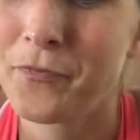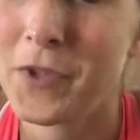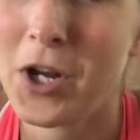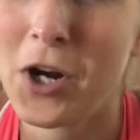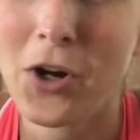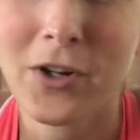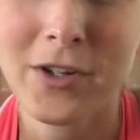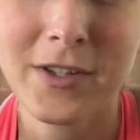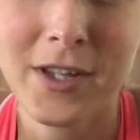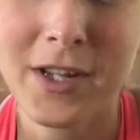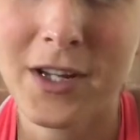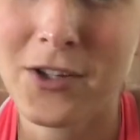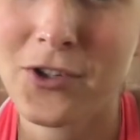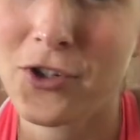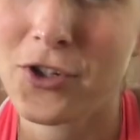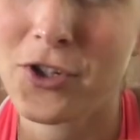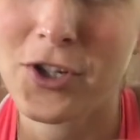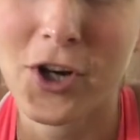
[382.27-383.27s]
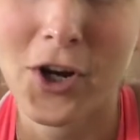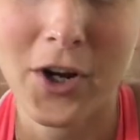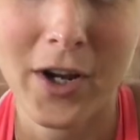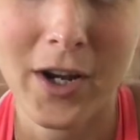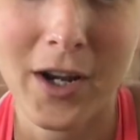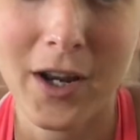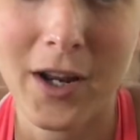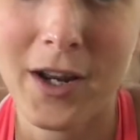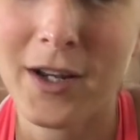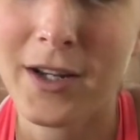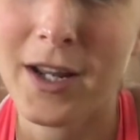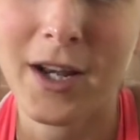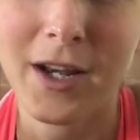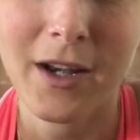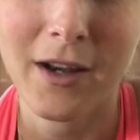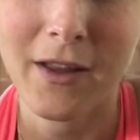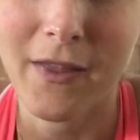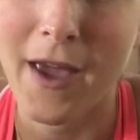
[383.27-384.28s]
The hardest thing is just starting it and
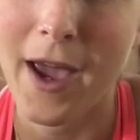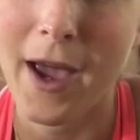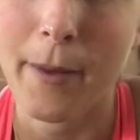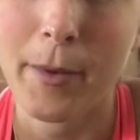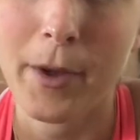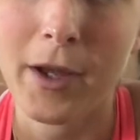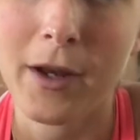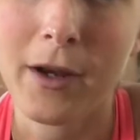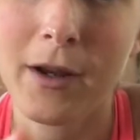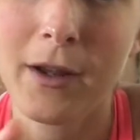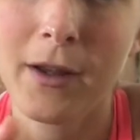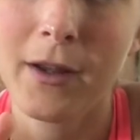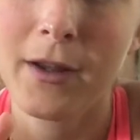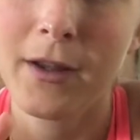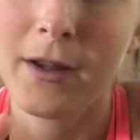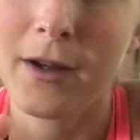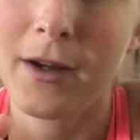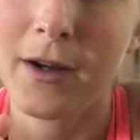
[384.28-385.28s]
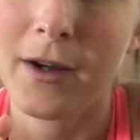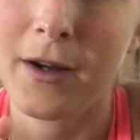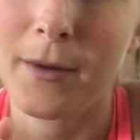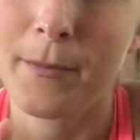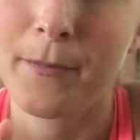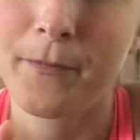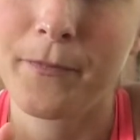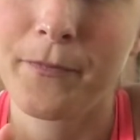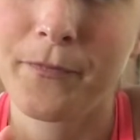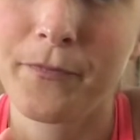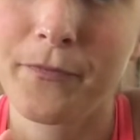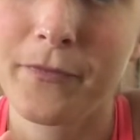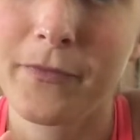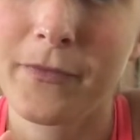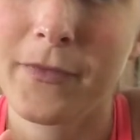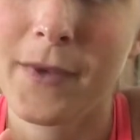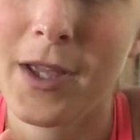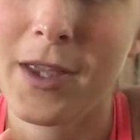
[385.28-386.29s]
getting in the habit.
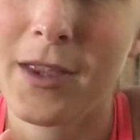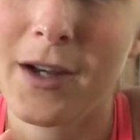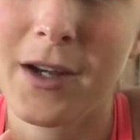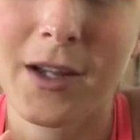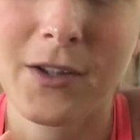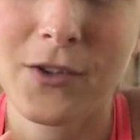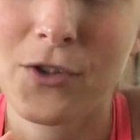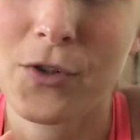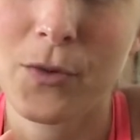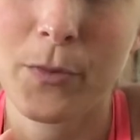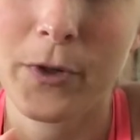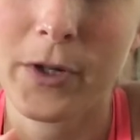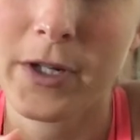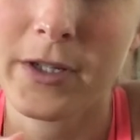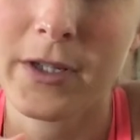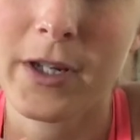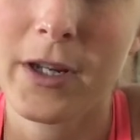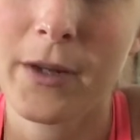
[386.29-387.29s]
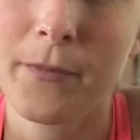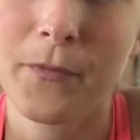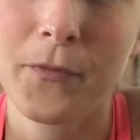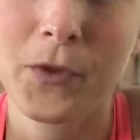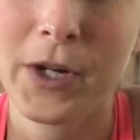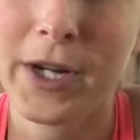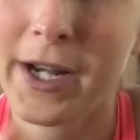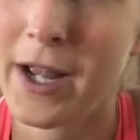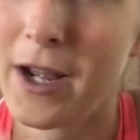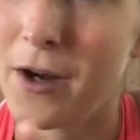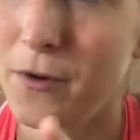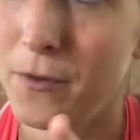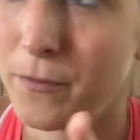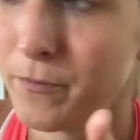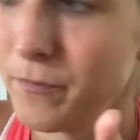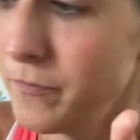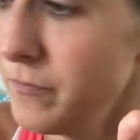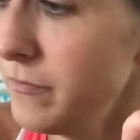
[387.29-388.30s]
And then it gets super easy. Right
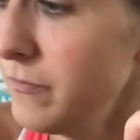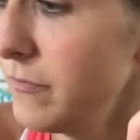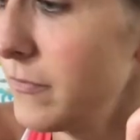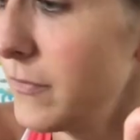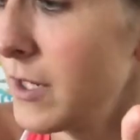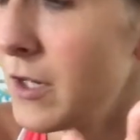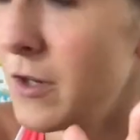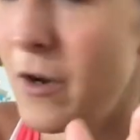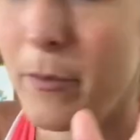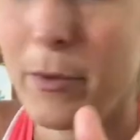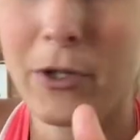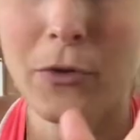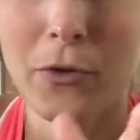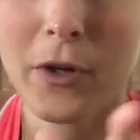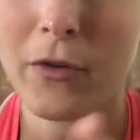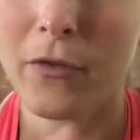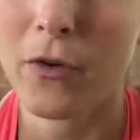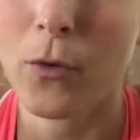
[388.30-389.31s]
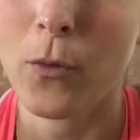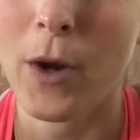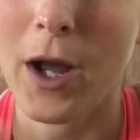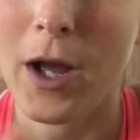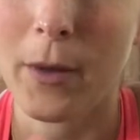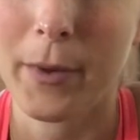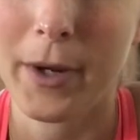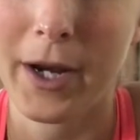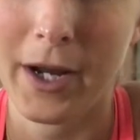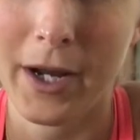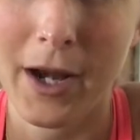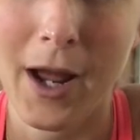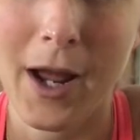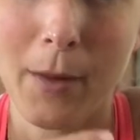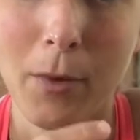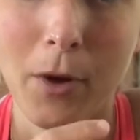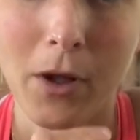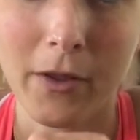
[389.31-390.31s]
now, I've been doing it for a while, but I can
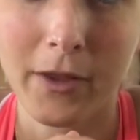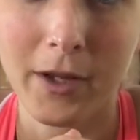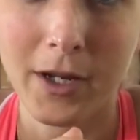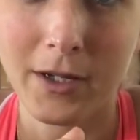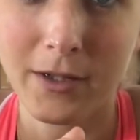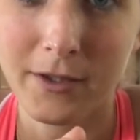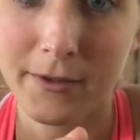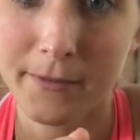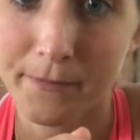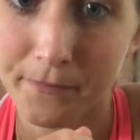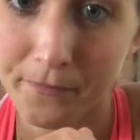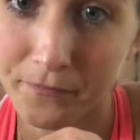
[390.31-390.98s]
eyeball things.